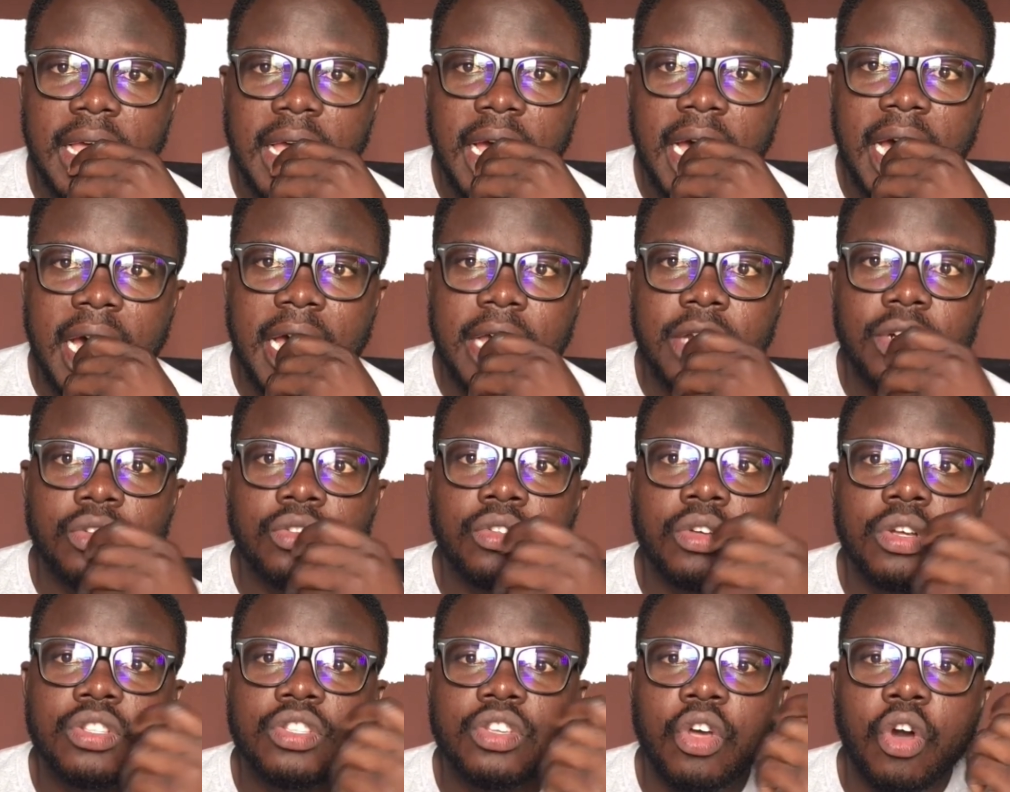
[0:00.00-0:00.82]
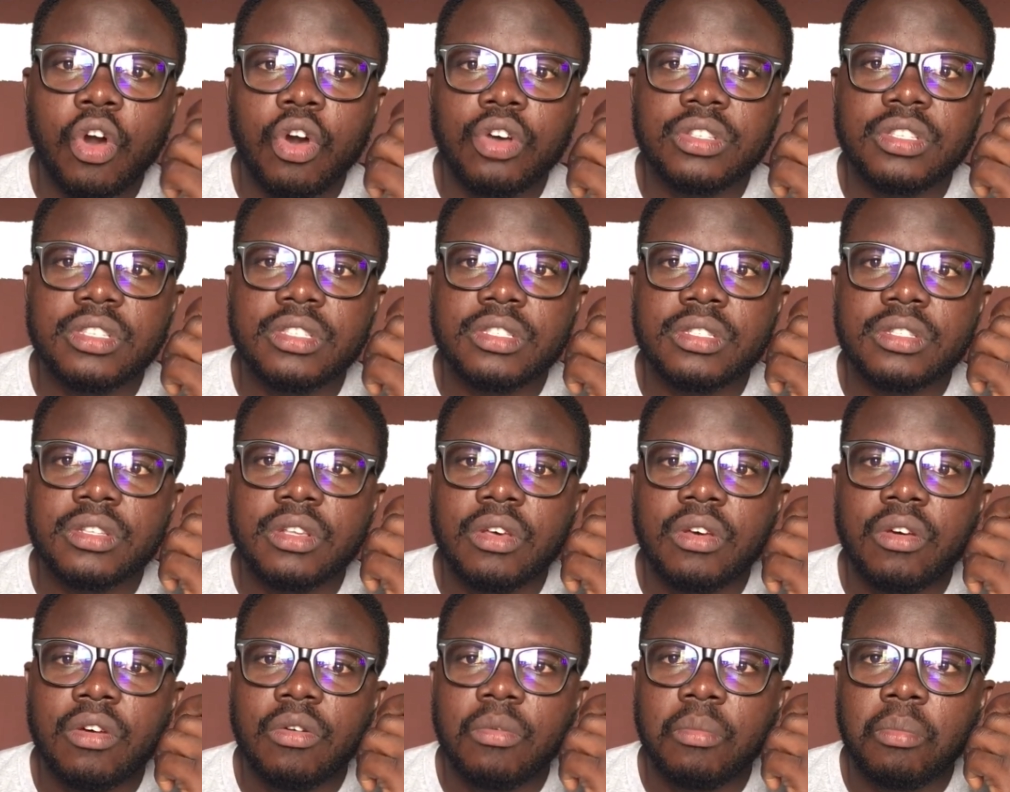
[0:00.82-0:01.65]
and do not cause
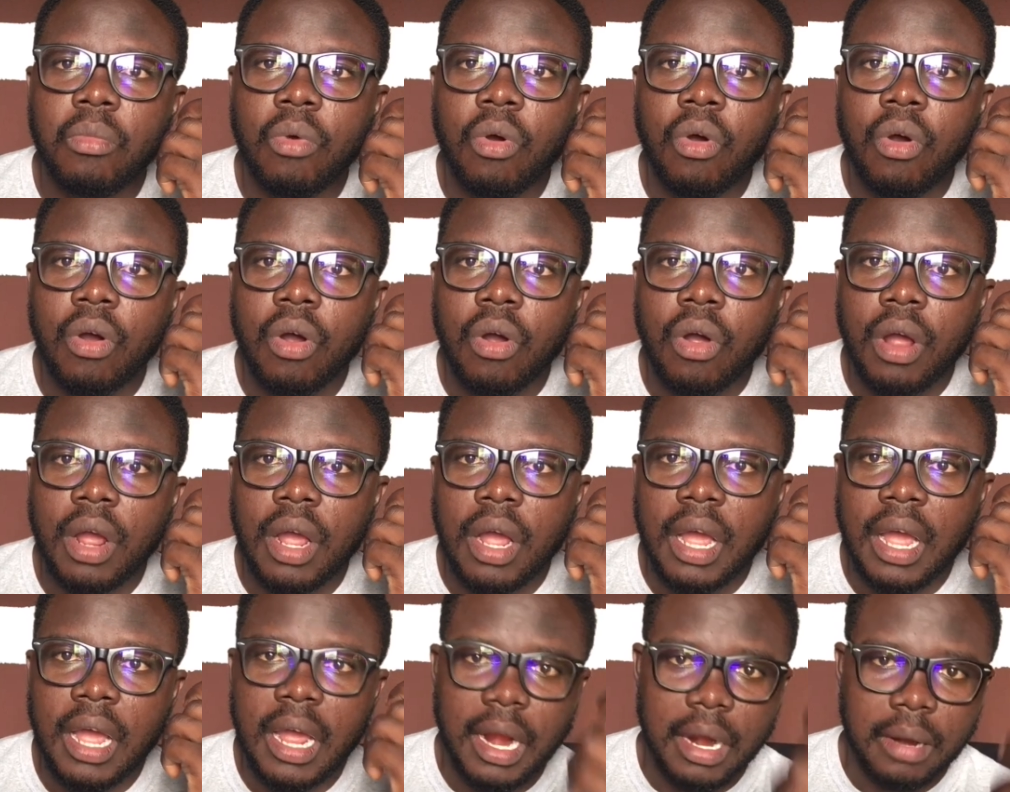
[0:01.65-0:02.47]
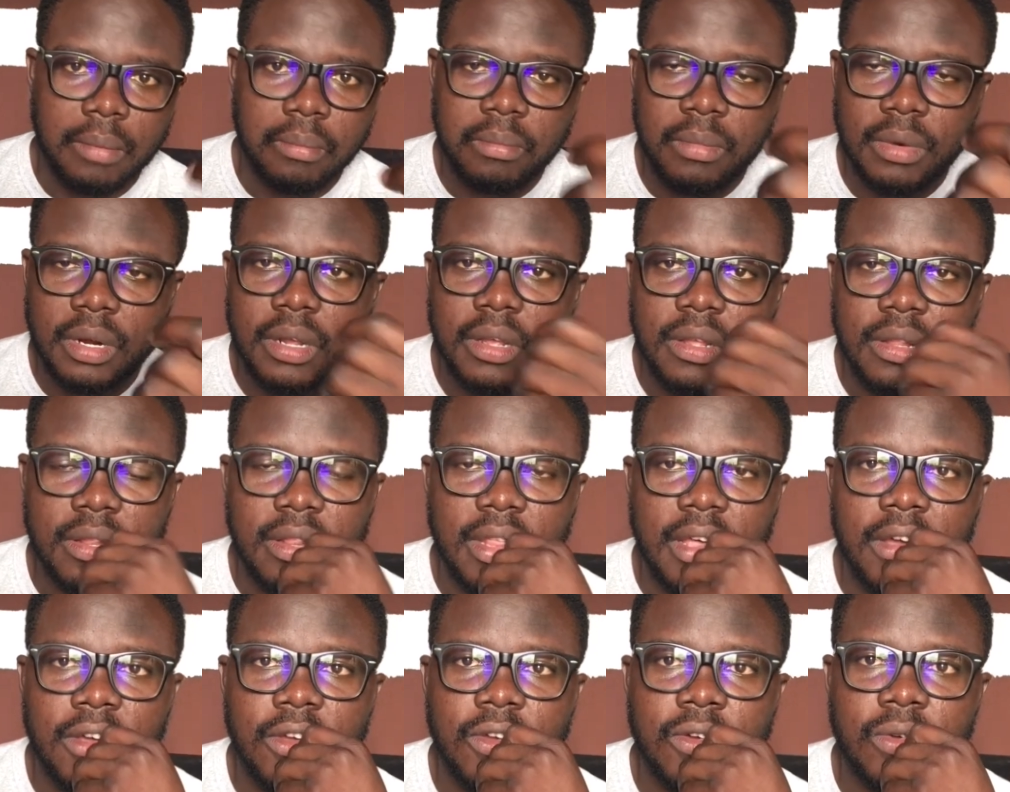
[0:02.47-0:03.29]
more harm than
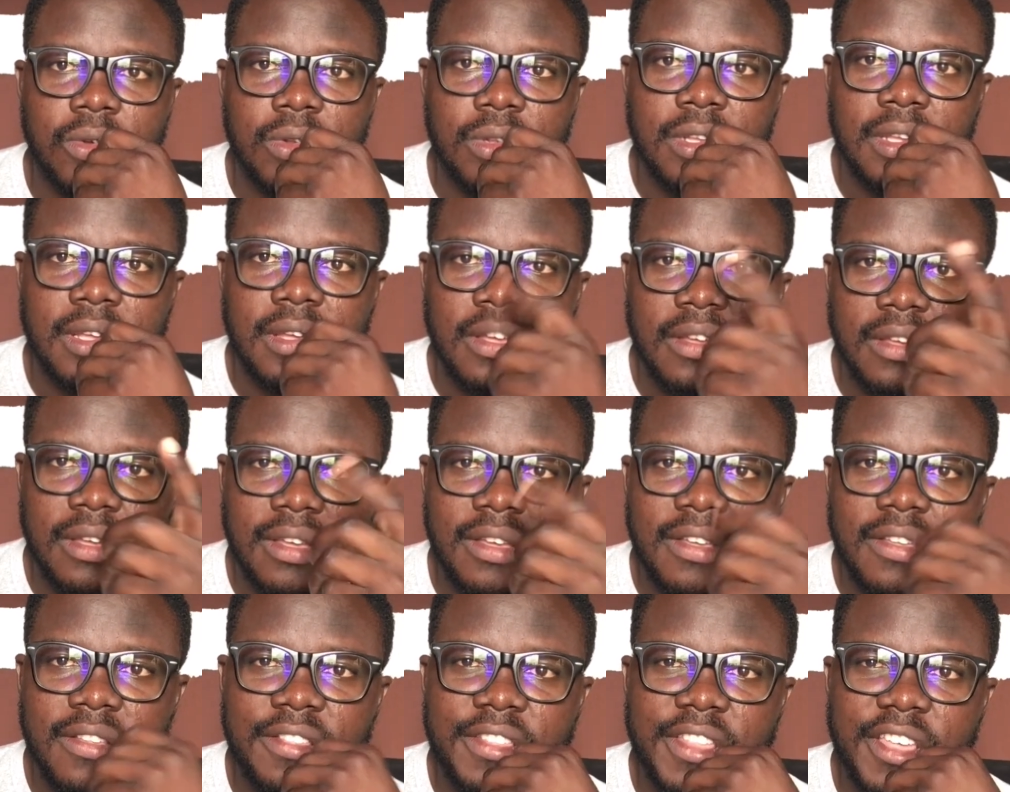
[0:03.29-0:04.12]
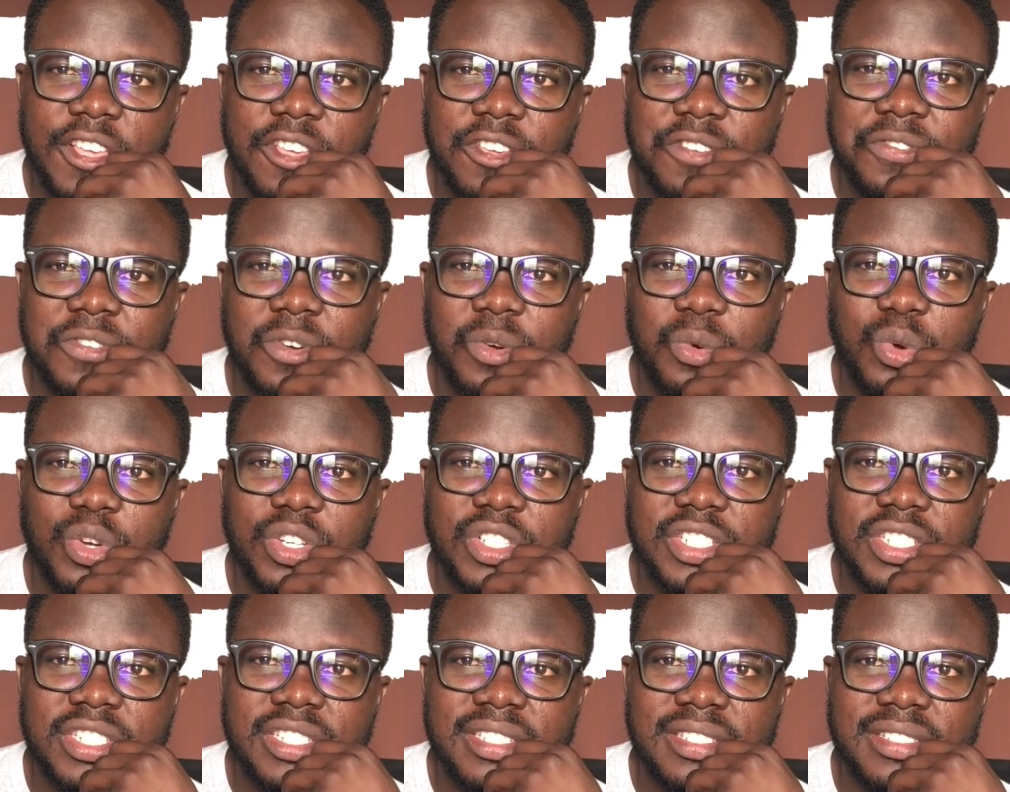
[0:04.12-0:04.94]
good. Thank you for
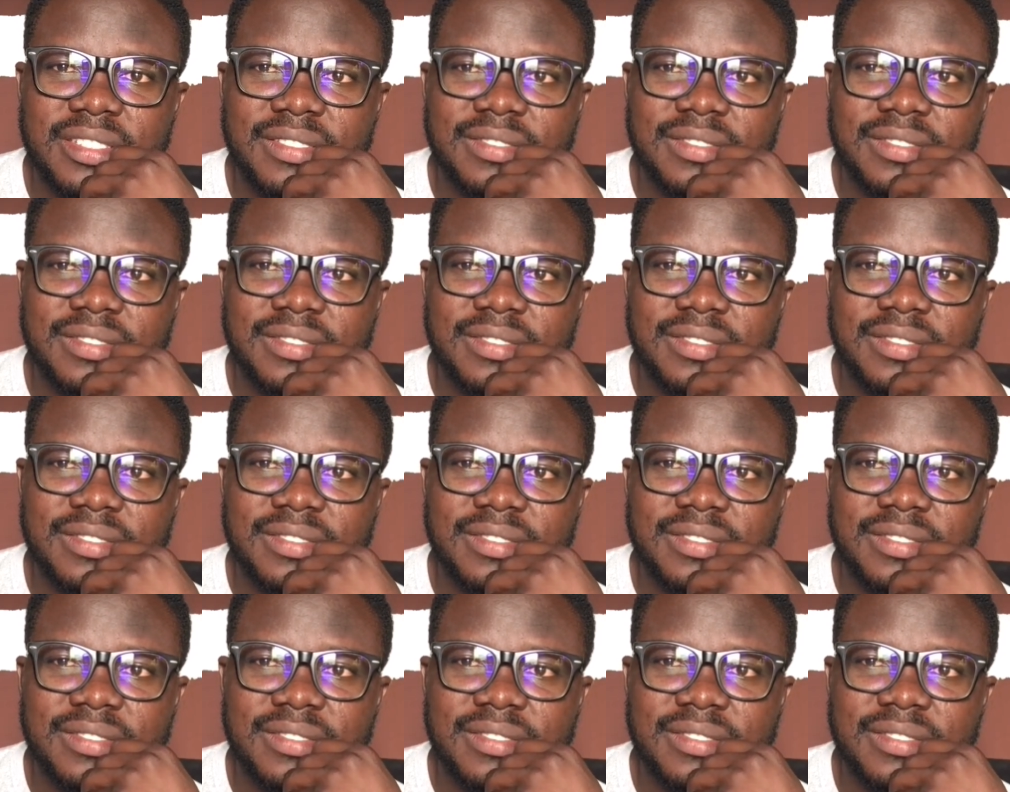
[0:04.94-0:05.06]
watching.